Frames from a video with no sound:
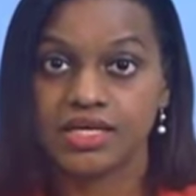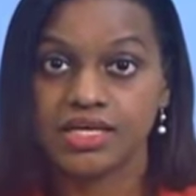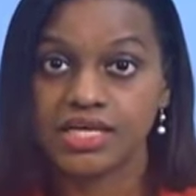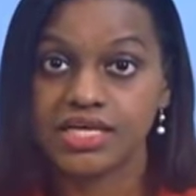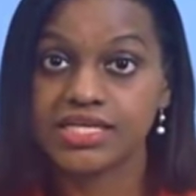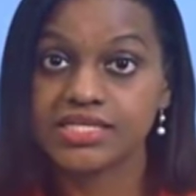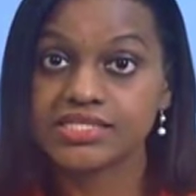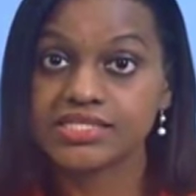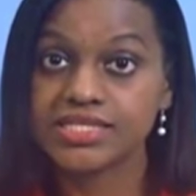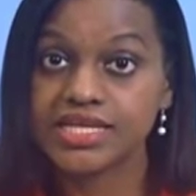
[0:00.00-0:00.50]

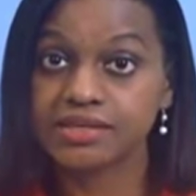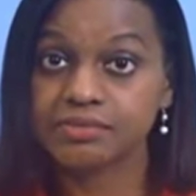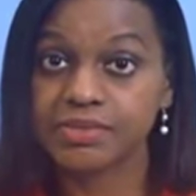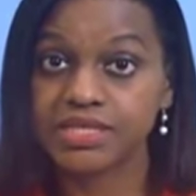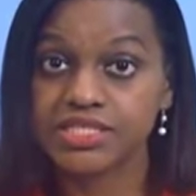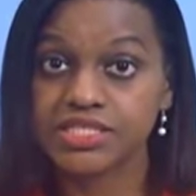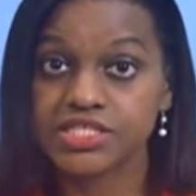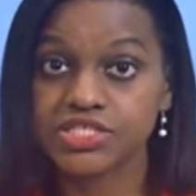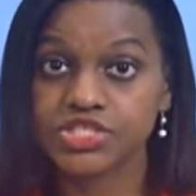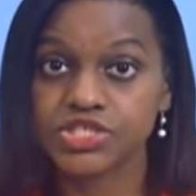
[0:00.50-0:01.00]
In a
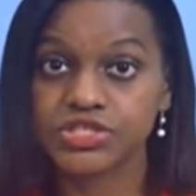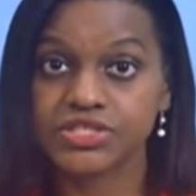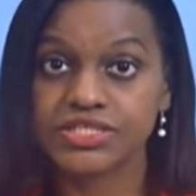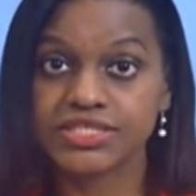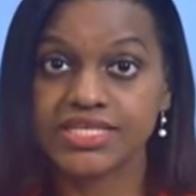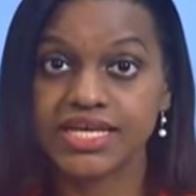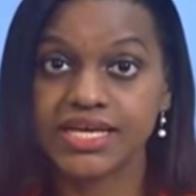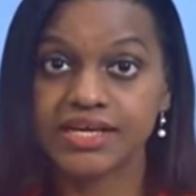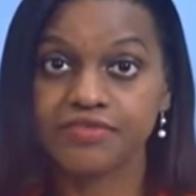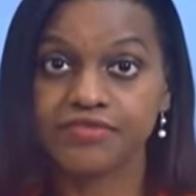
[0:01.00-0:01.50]
statement issued
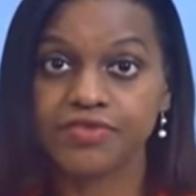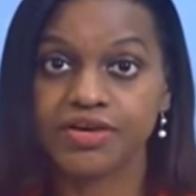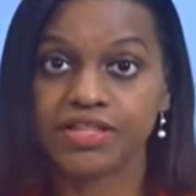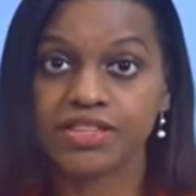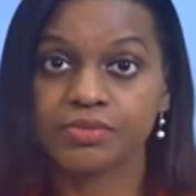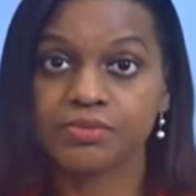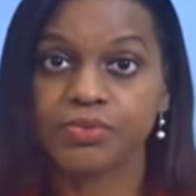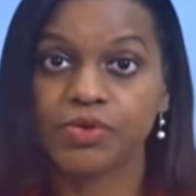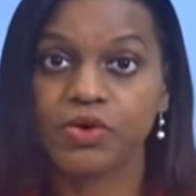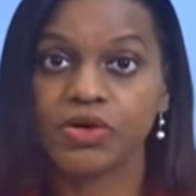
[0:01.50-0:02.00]
today,
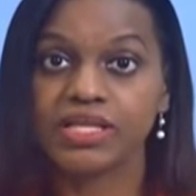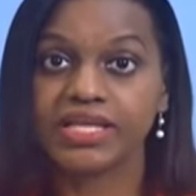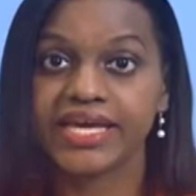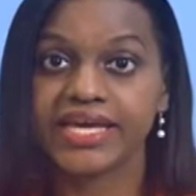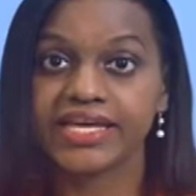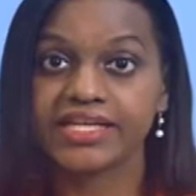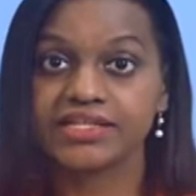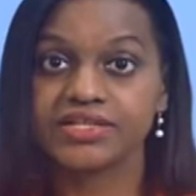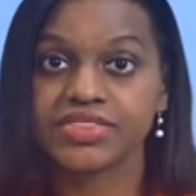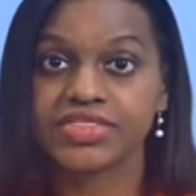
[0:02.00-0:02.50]
Father Paul
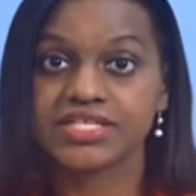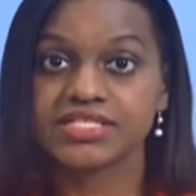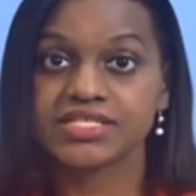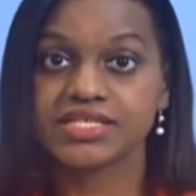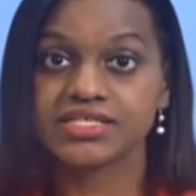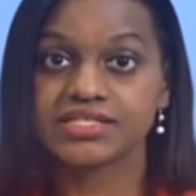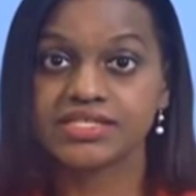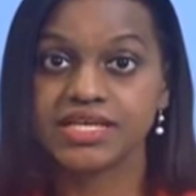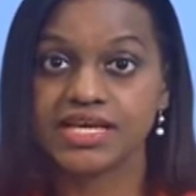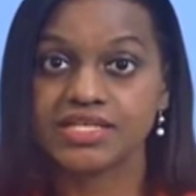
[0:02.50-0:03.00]
hailed the
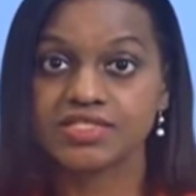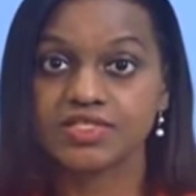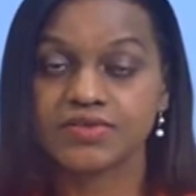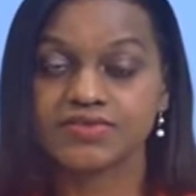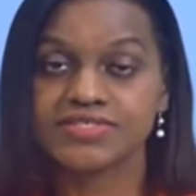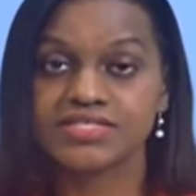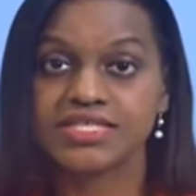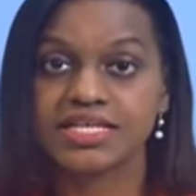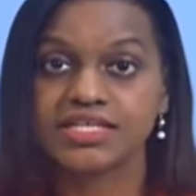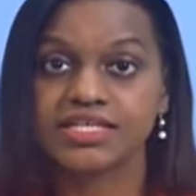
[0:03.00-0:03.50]
success
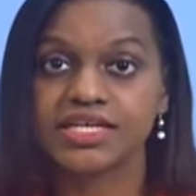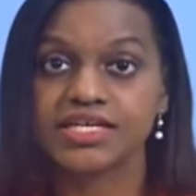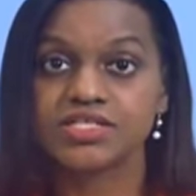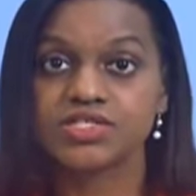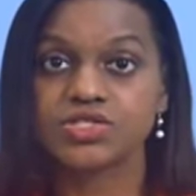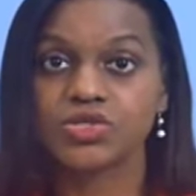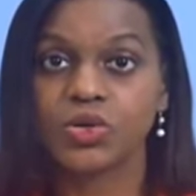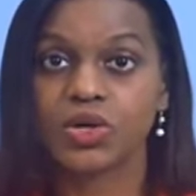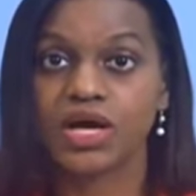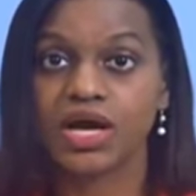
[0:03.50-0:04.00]
of
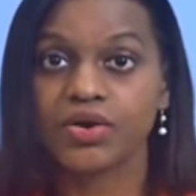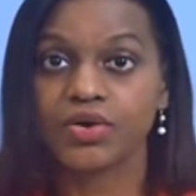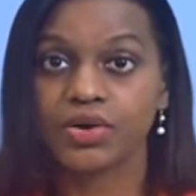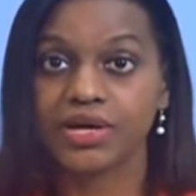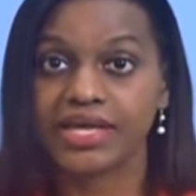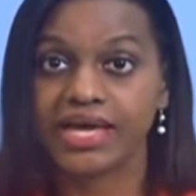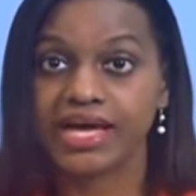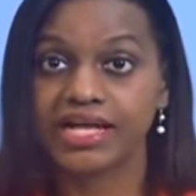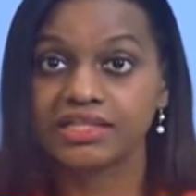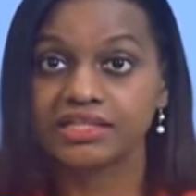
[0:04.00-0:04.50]
Sunday's Soca
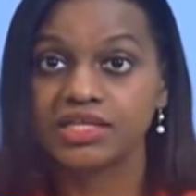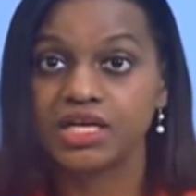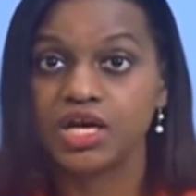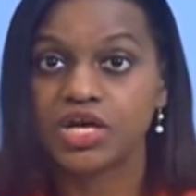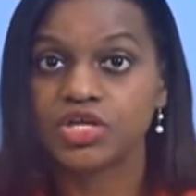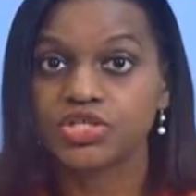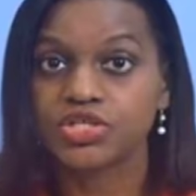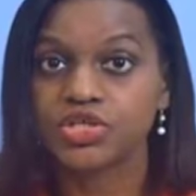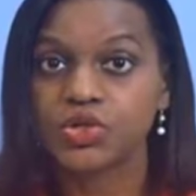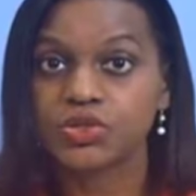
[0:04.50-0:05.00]
Royale,
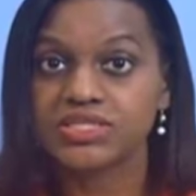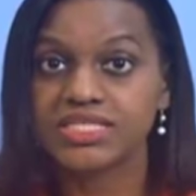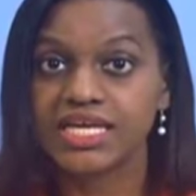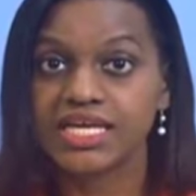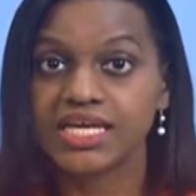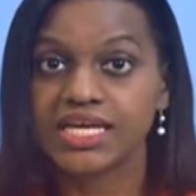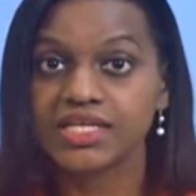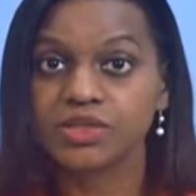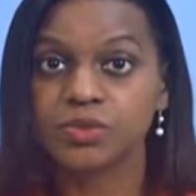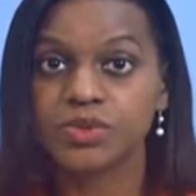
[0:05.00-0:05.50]

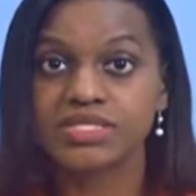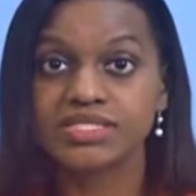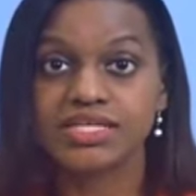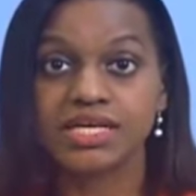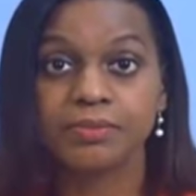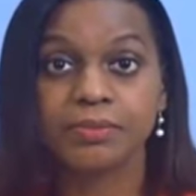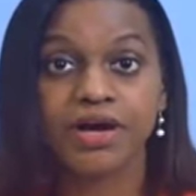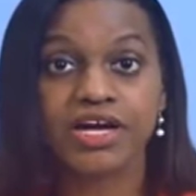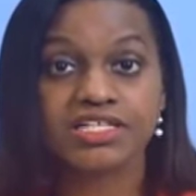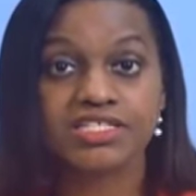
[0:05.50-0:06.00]
noting it was
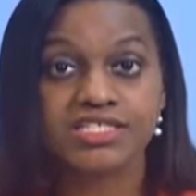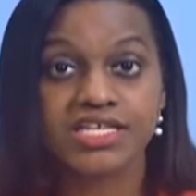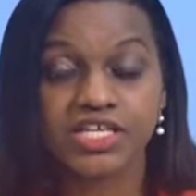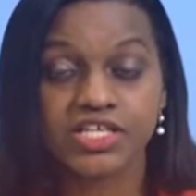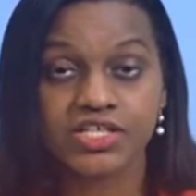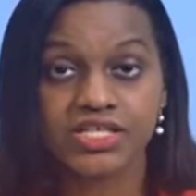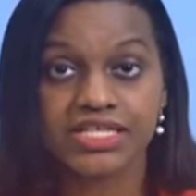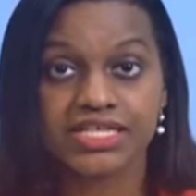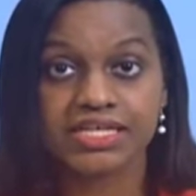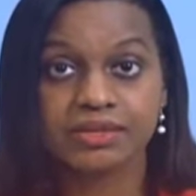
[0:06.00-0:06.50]
a
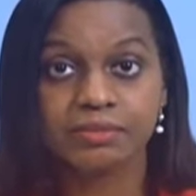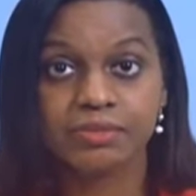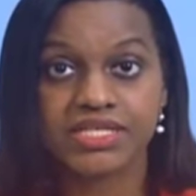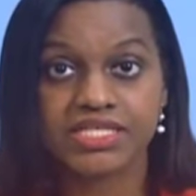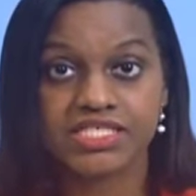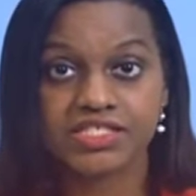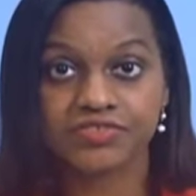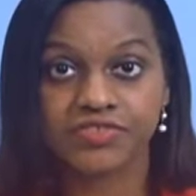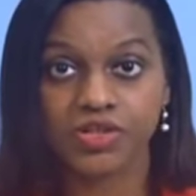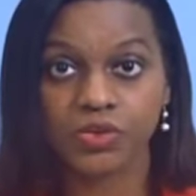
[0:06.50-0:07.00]
particularly
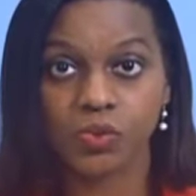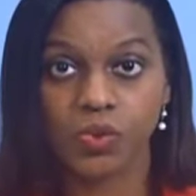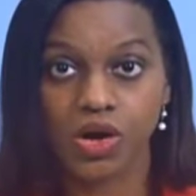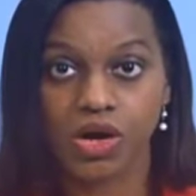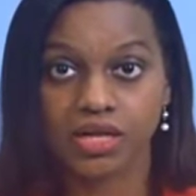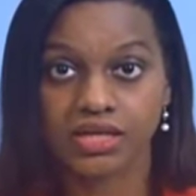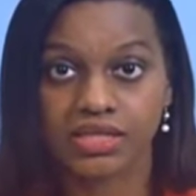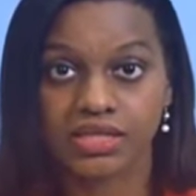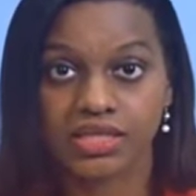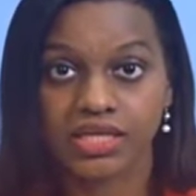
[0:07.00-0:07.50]
peaceful
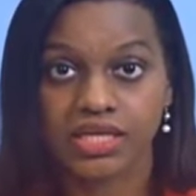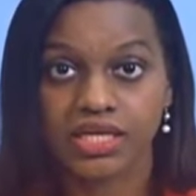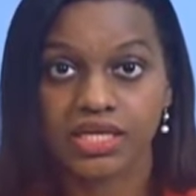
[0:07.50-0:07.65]
one.